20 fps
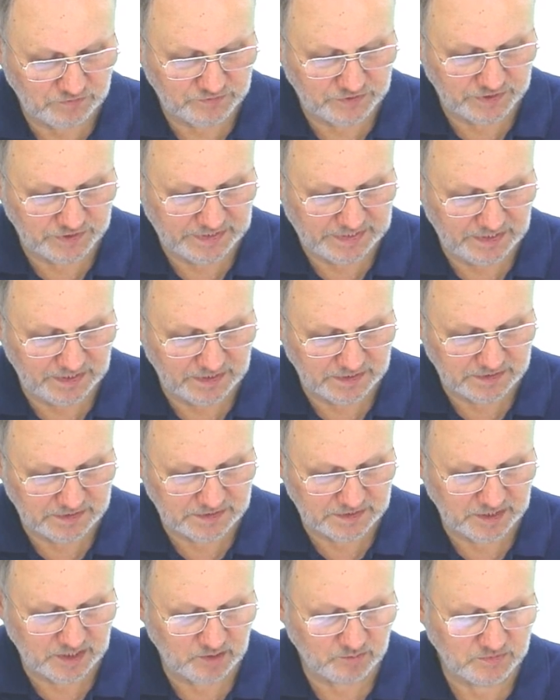of the gas
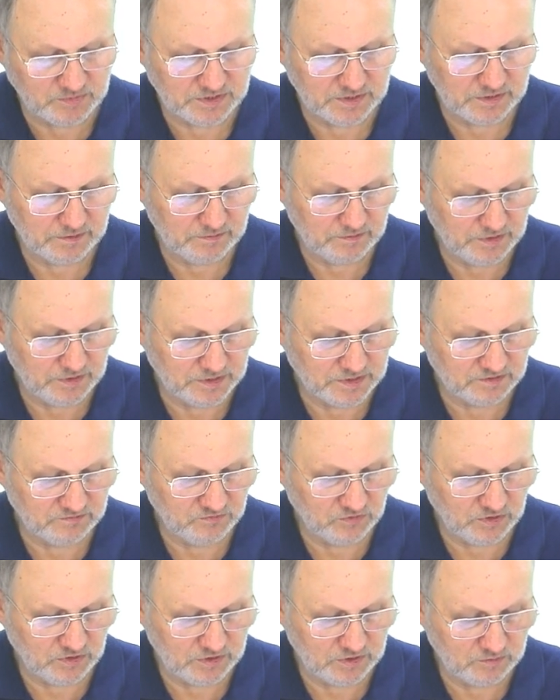times its
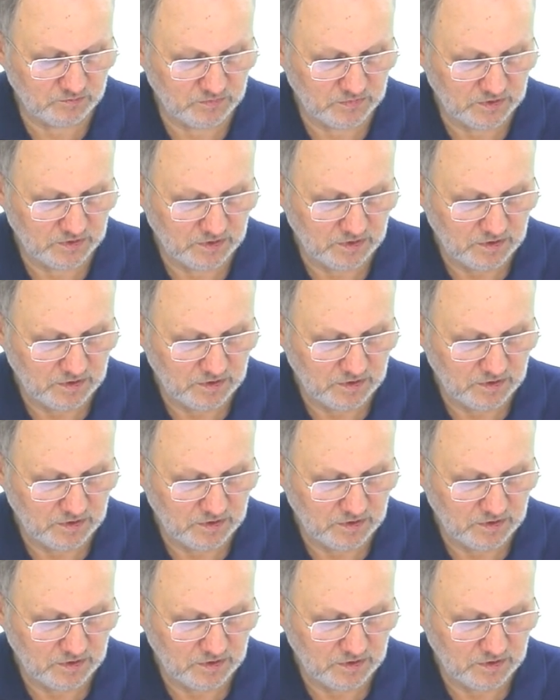volume,